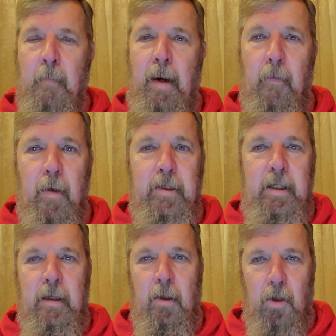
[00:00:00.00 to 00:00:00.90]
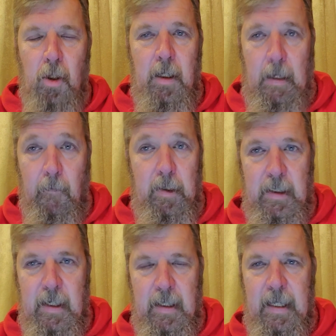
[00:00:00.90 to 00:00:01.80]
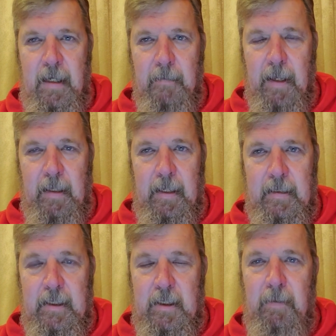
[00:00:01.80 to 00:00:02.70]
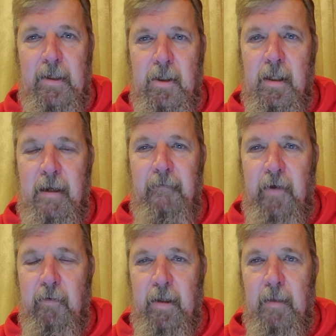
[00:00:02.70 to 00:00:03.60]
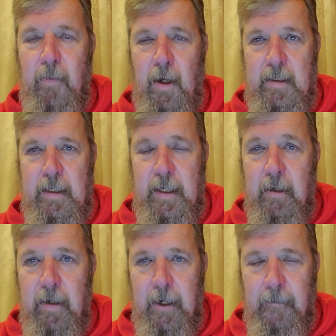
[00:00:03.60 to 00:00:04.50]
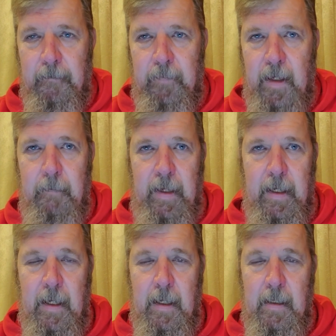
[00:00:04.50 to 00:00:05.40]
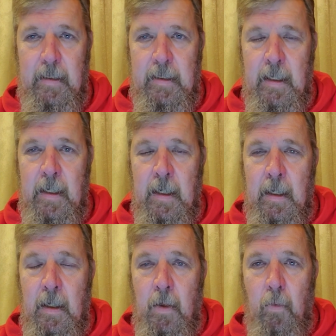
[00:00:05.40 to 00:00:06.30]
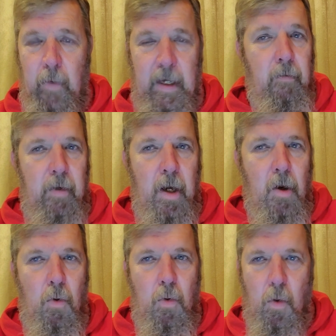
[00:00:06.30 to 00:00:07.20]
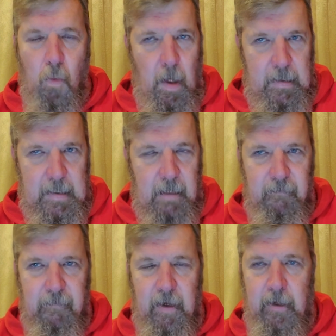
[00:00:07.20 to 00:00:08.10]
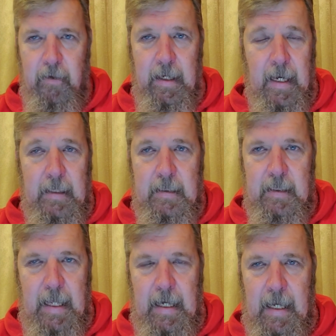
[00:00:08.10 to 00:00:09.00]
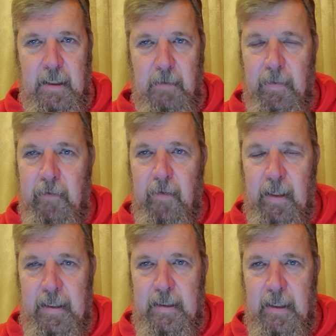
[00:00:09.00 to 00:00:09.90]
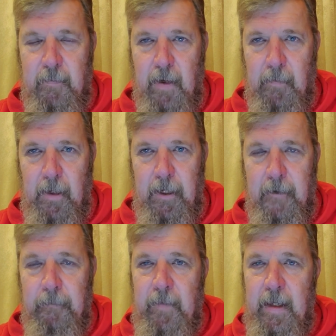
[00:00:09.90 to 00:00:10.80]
But I want you to think about this, especially if you're in the Boston area, because we don't know what's on fire yet. That hasn't been released to the public.